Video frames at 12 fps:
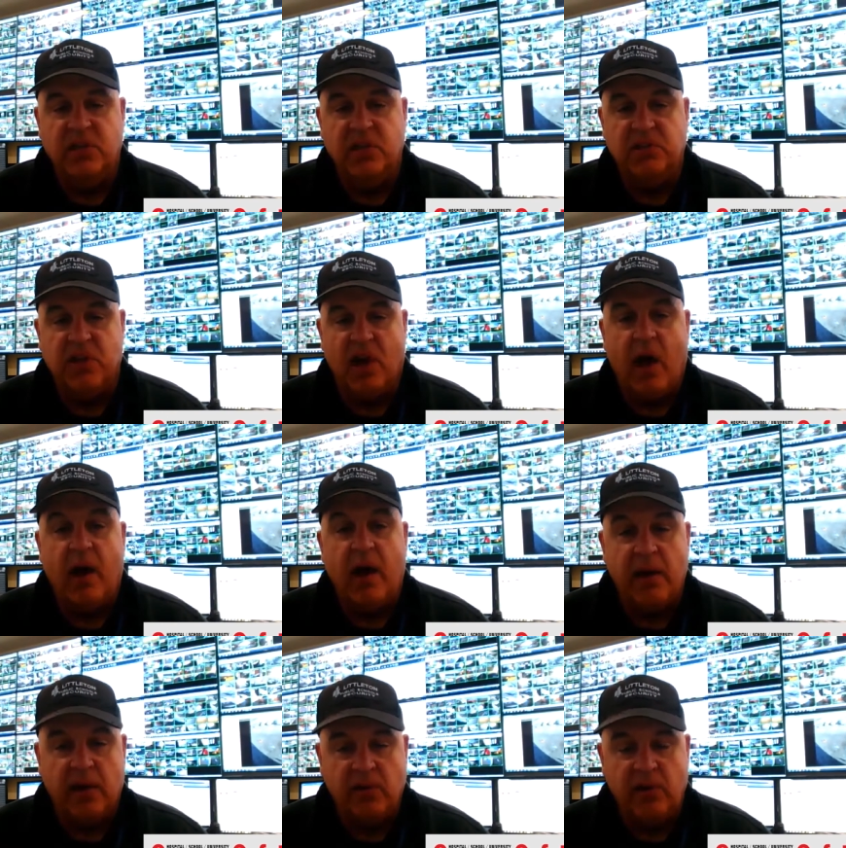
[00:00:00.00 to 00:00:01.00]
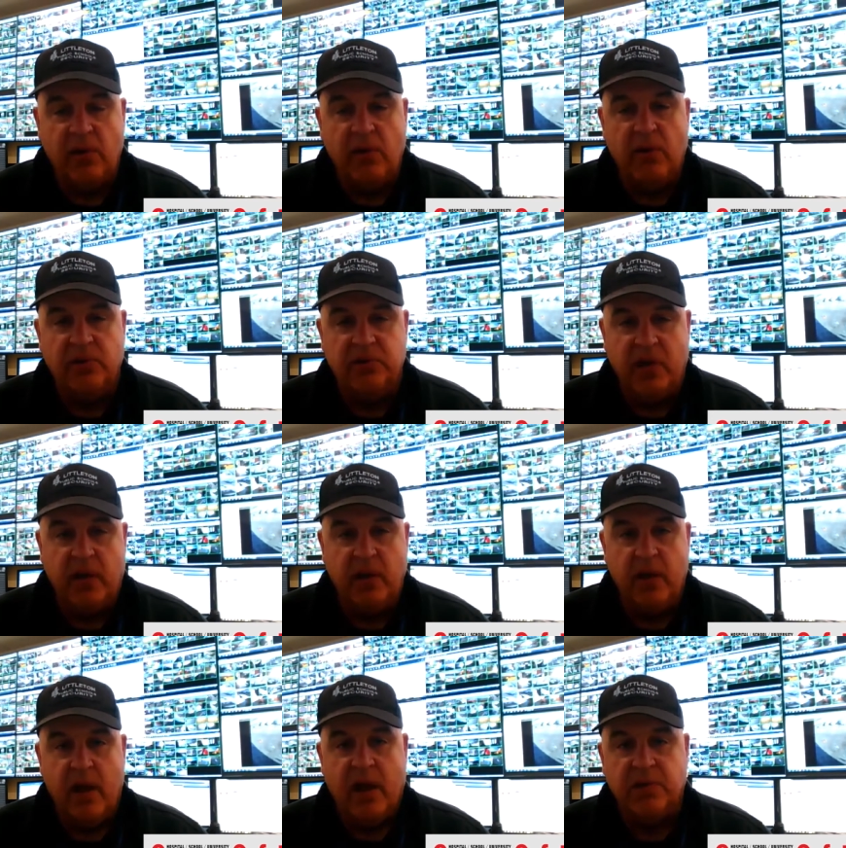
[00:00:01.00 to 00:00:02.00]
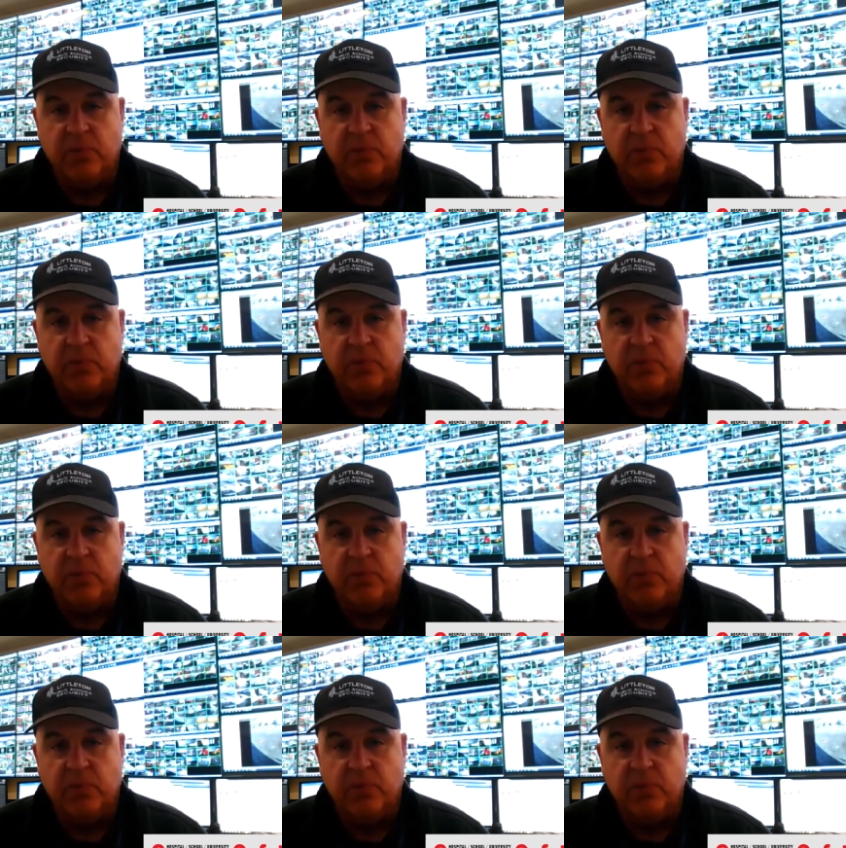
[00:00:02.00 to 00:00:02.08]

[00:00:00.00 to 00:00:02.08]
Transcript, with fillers: saw and continue to see as